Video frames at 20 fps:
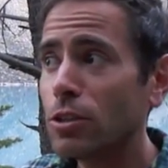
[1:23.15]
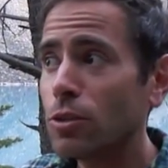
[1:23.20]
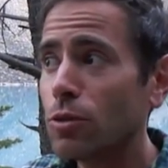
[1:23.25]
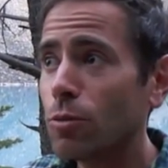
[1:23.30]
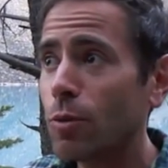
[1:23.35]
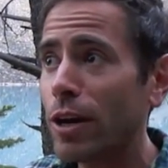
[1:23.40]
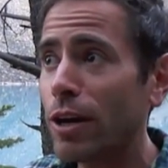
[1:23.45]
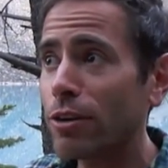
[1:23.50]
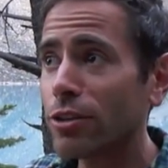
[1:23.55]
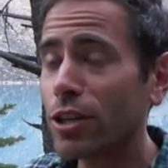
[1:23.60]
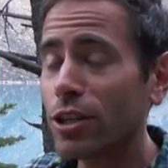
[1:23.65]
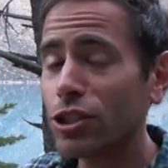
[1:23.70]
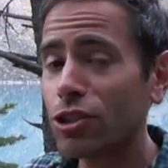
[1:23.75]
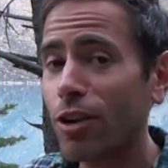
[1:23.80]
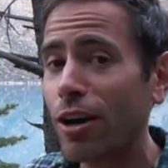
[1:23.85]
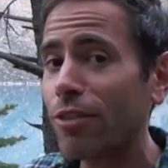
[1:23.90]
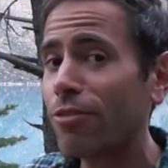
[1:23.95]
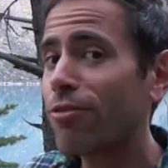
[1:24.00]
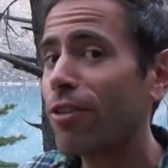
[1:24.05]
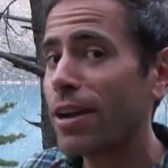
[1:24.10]
where it doesn't
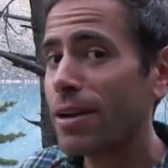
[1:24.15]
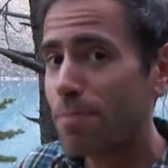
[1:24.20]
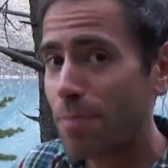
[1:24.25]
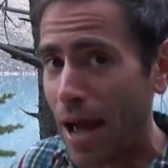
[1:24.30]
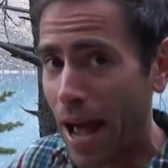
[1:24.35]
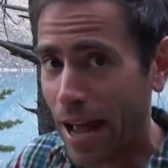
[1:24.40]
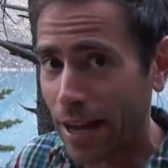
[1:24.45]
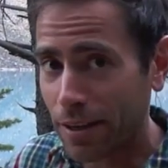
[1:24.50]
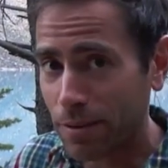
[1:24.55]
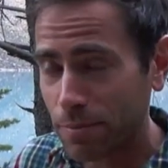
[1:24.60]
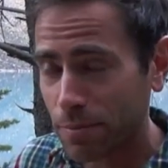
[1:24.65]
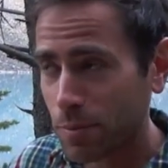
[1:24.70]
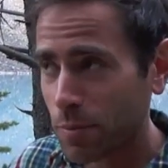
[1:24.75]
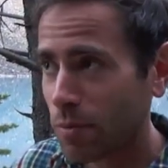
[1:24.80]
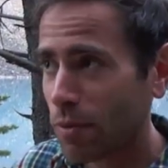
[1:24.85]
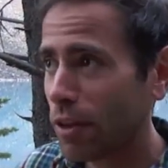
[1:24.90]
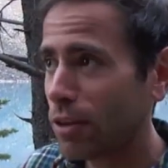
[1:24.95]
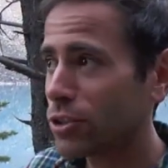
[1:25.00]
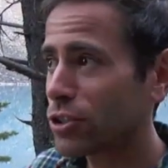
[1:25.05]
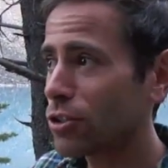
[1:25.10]
try to fight back.
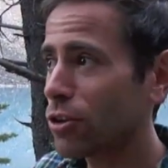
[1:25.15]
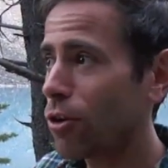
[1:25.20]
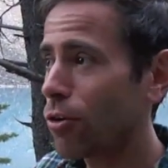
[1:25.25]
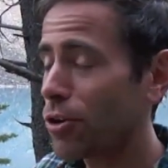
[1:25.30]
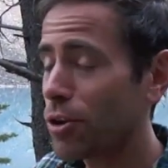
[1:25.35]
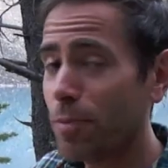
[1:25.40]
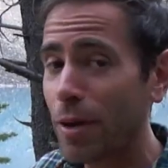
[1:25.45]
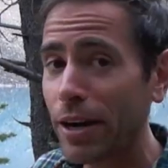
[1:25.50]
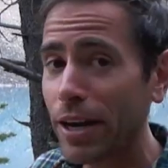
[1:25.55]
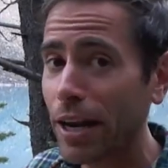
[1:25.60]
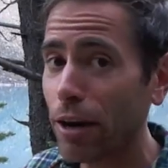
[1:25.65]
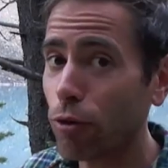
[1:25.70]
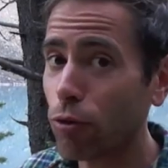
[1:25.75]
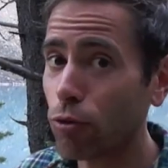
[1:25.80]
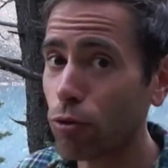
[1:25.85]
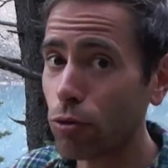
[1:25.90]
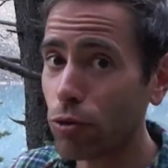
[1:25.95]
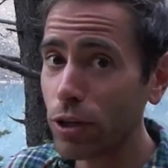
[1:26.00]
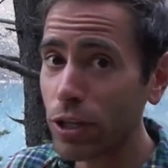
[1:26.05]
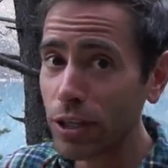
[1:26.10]
So you better get a
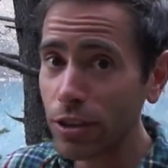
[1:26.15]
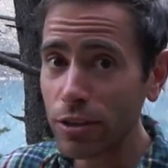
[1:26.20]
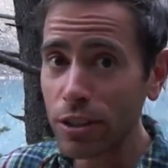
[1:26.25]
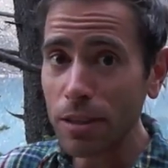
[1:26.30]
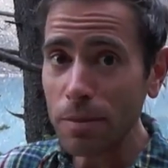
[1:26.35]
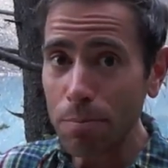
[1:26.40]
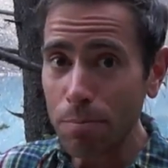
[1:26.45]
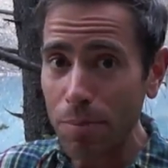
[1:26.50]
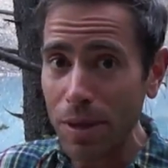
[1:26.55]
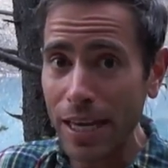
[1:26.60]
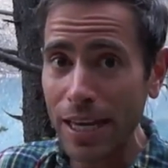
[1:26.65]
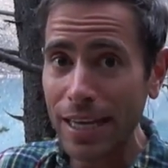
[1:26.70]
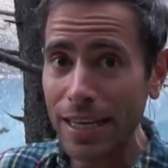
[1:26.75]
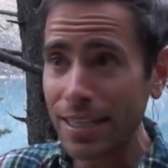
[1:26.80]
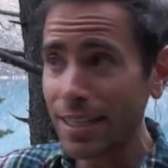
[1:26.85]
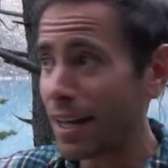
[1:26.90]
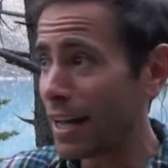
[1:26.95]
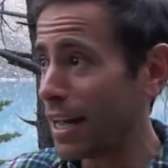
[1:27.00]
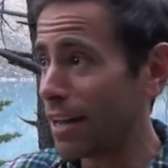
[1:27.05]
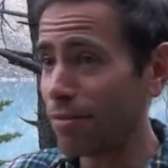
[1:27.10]
really big
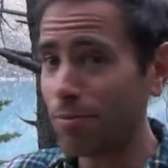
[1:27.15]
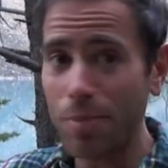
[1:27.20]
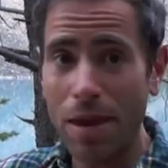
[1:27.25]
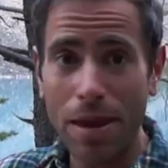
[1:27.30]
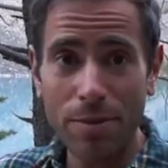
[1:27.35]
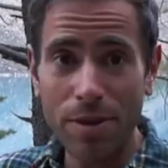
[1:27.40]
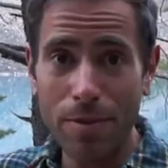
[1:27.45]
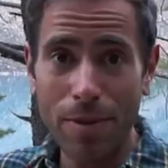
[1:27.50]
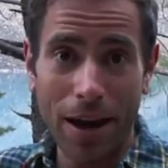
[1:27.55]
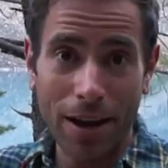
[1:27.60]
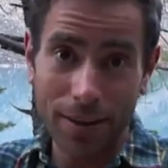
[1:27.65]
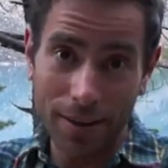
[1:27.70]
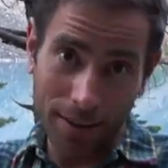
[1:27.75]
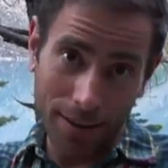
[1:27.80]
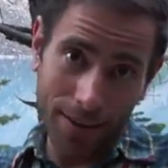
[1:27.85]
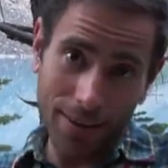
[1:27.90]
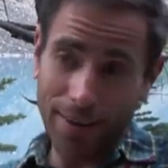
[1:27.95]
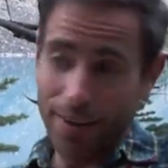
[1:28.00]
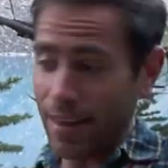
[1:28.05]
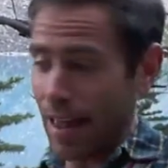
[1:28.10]
knife, maybe about
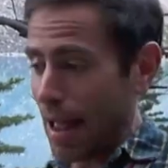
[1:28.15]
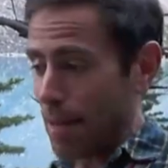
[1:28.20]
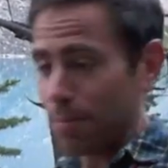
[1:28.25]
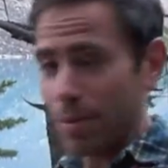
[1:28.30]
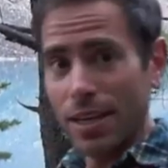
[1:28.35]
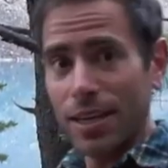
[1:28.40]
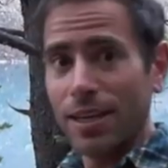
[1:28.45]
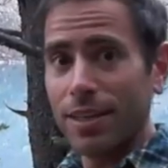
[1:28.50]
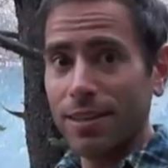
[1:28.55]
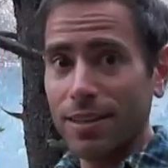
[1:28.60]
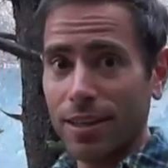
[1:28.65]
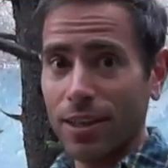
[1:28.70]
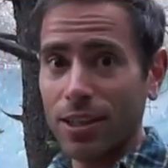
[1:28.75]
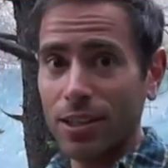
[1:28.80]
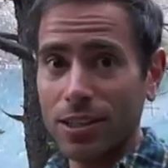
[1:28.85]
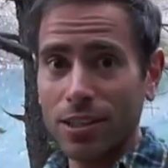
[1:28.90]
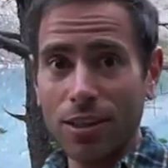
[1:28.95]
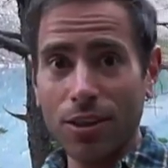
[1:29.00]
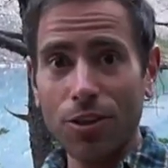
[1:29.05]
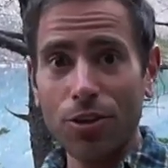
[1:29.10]
that big,
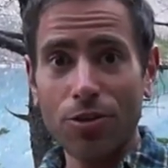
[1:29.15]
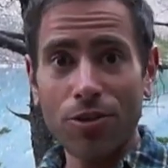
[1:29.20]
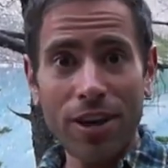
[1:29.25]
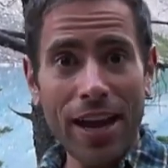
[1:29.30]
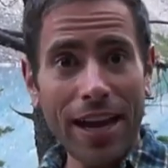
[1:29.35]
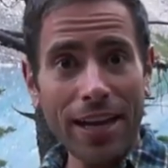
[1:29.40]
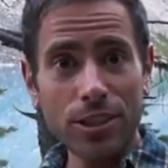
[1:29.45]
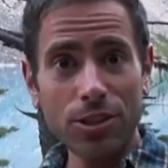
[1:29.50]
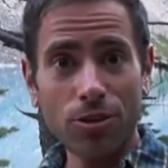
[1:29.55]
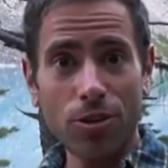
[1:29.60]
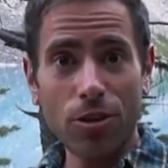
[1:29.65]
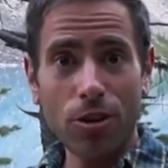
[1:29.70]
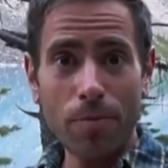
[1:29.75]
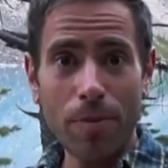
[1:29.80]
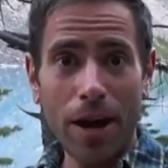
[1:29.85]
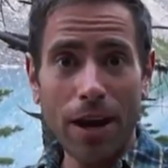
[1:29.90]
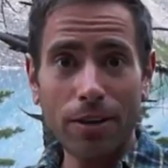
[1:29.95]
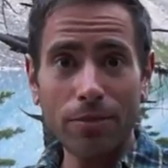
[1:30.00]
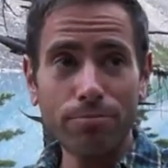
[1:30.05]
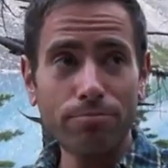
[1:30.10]
because their necks are
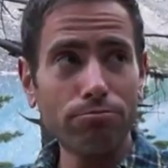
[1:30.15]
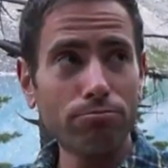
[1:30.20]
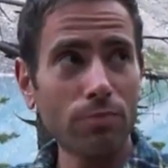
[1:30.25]
about,